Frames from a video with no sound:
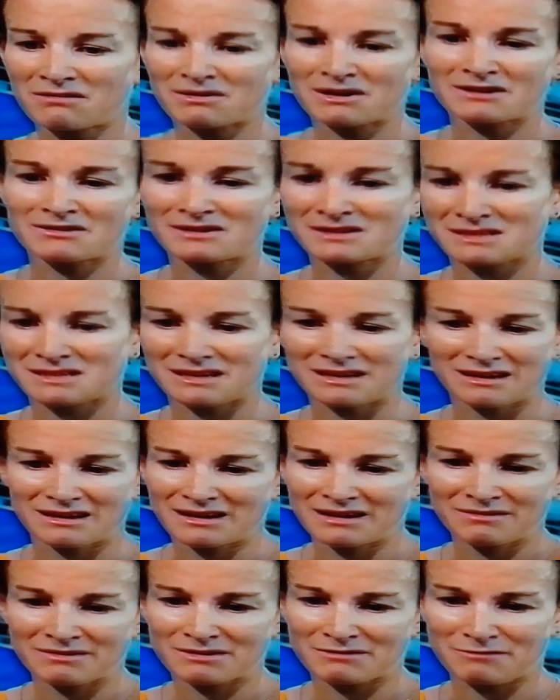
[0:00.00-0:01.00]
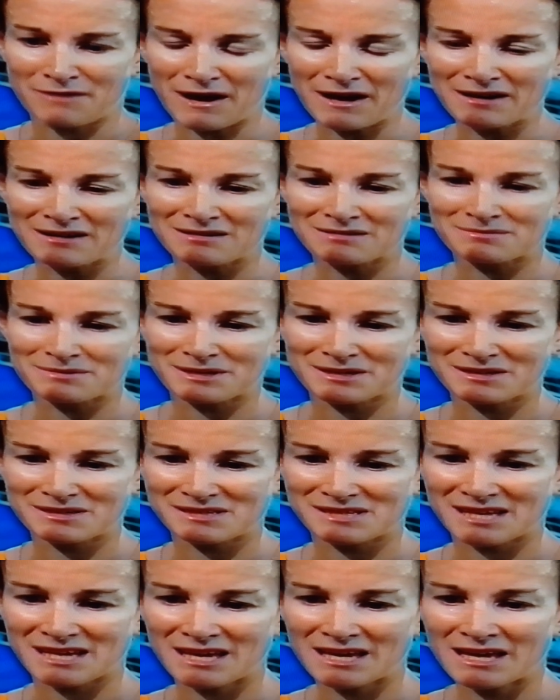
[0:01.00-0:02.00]
whether it's even a final because
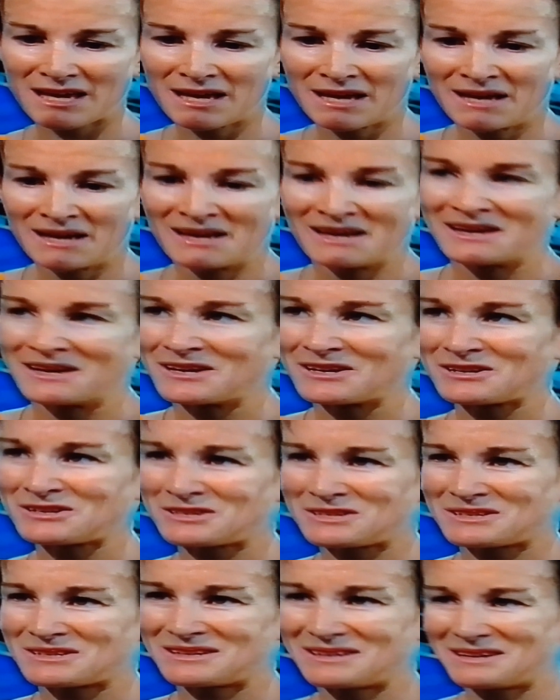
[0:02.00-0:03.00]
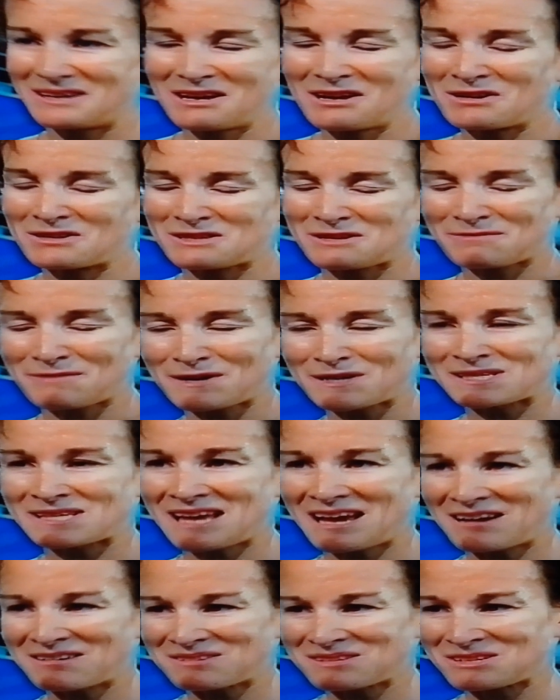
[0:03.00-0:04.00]
you just, you know, it's the first day
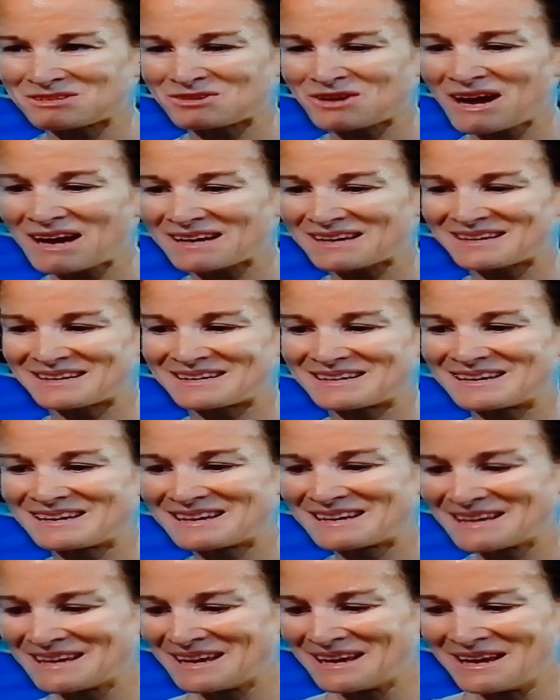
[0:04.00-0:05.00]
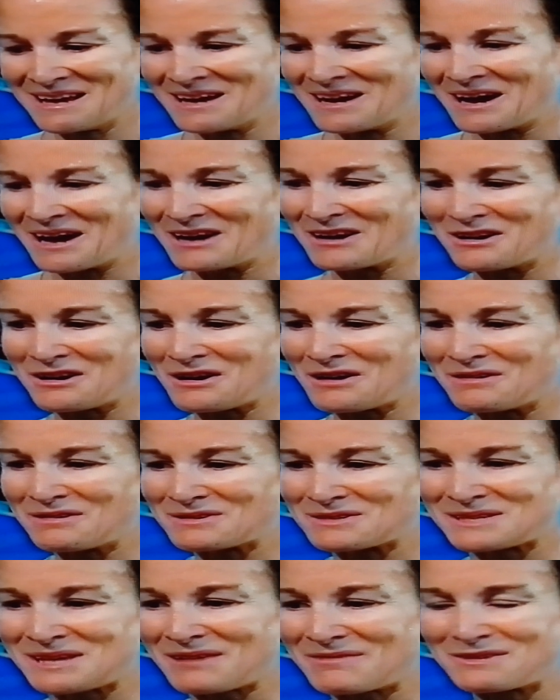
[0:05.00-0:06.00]
out in the track and I don't know, I
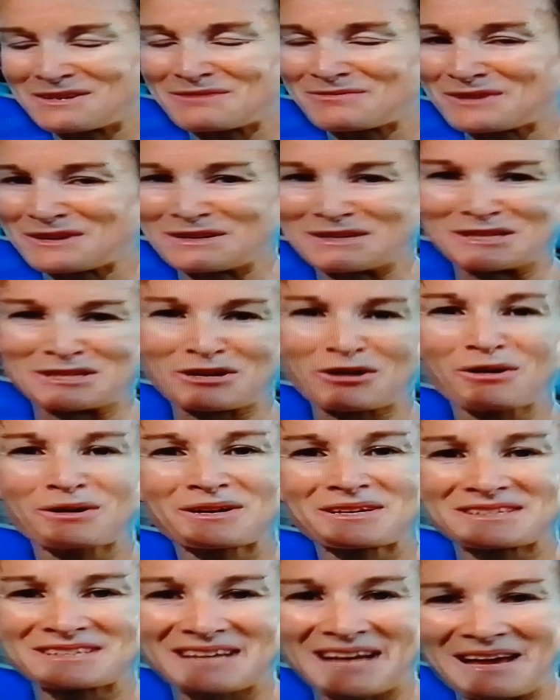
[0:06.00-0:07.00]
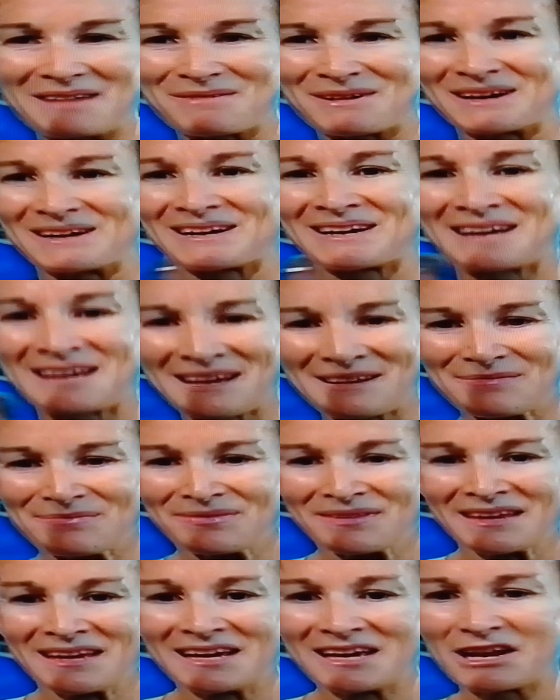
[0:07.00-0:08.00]
was having difficulty talking today, but
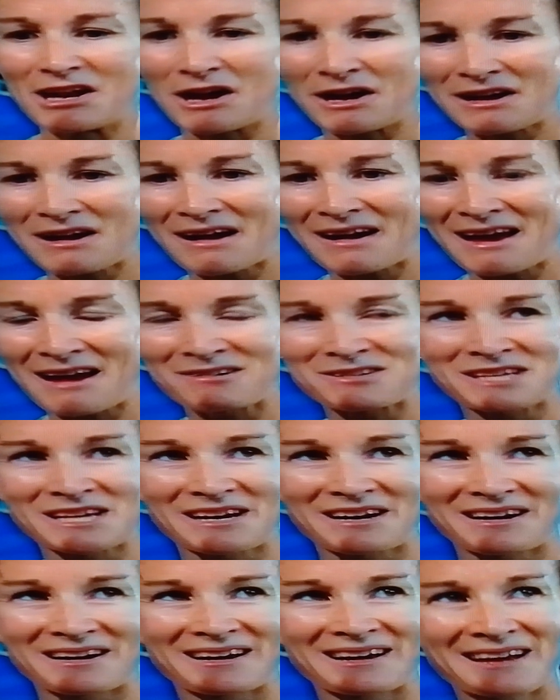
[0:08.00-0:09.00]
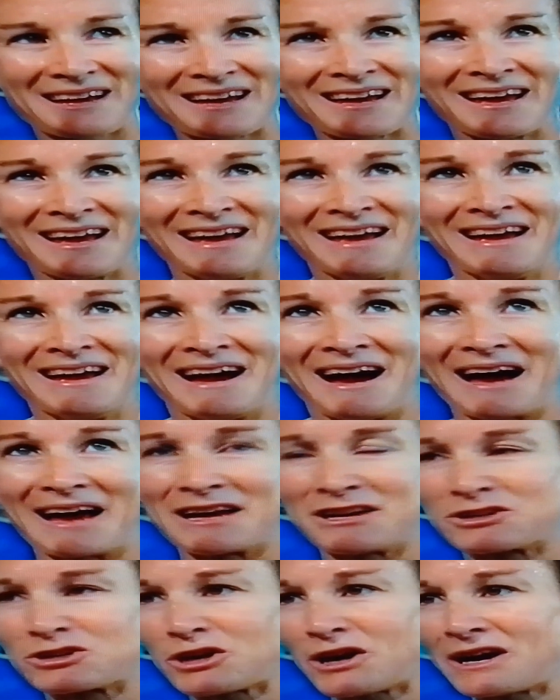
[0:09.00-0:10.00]
you know, I got out here, I
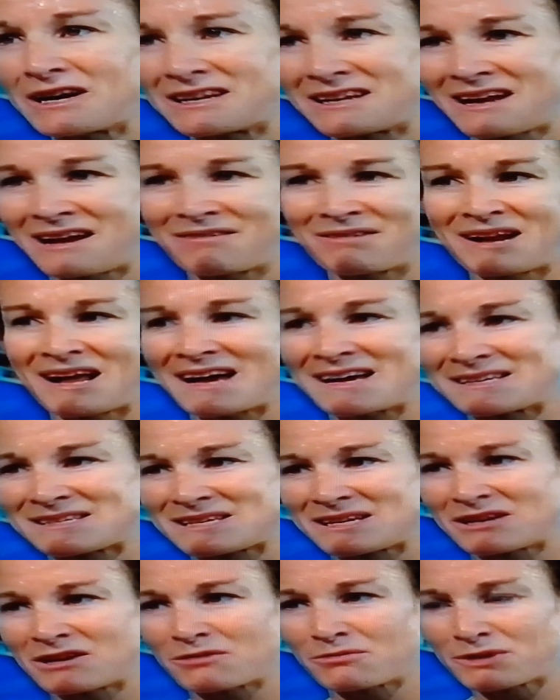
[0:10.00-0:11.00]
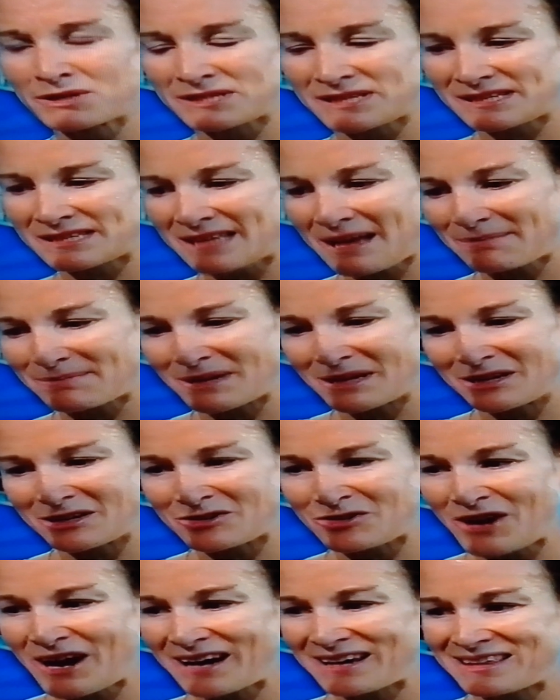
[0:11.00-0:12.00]
enjoyed it, I realised, you know, once I stepped on the
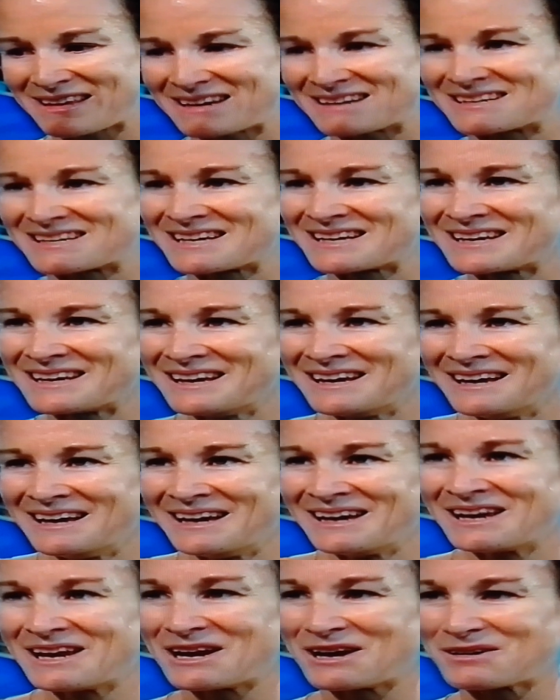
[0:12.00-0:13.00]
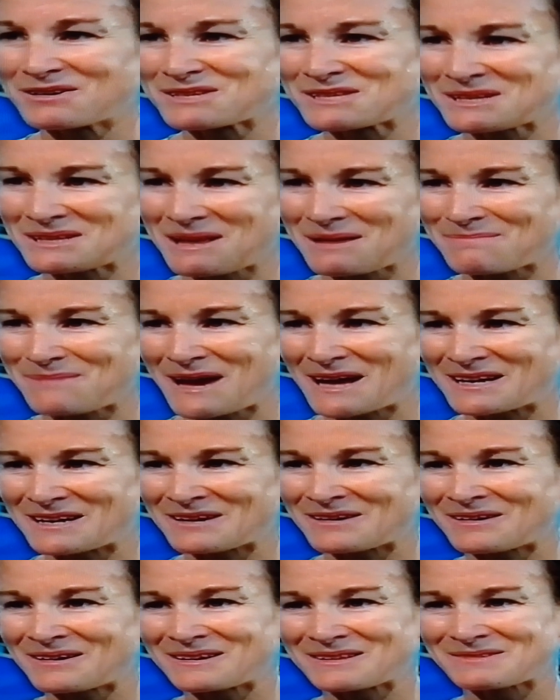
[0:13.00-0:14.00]
track that, you know, it's not that bad at
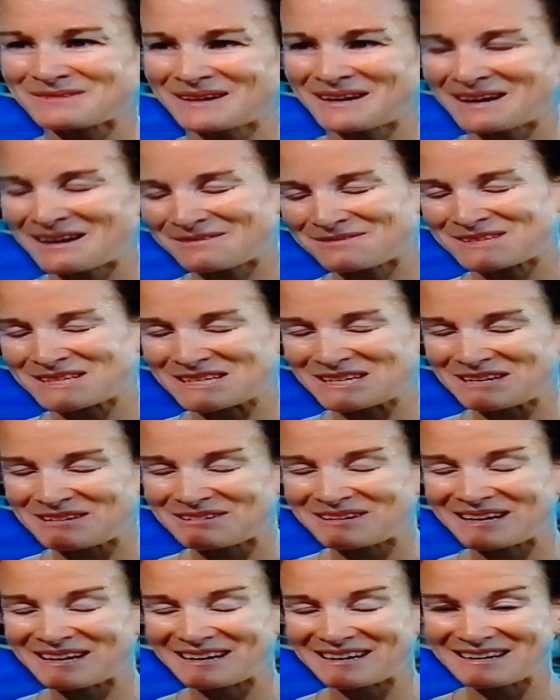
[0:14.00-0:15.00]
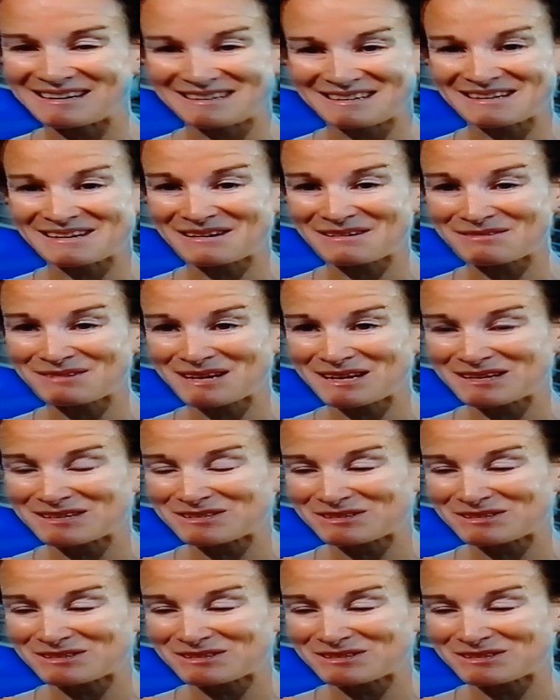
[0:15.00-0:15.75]
all, it's what I love to do and you know, I really